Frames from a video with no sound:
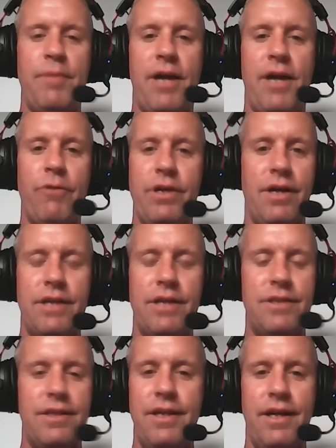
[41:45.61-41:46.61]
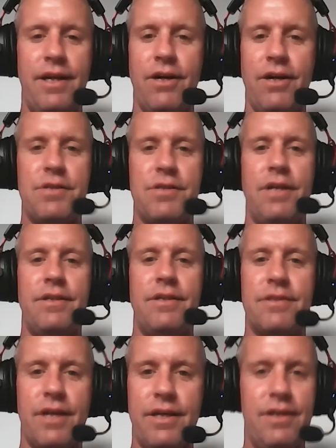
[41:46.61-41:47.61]
and not realize it, and then all of a sudden it's
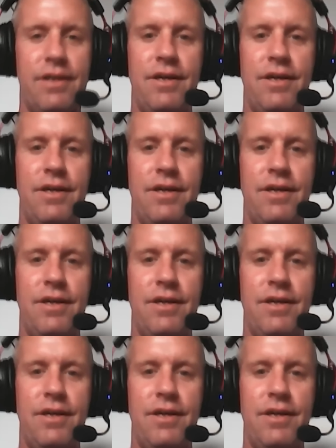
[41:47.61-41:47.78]
like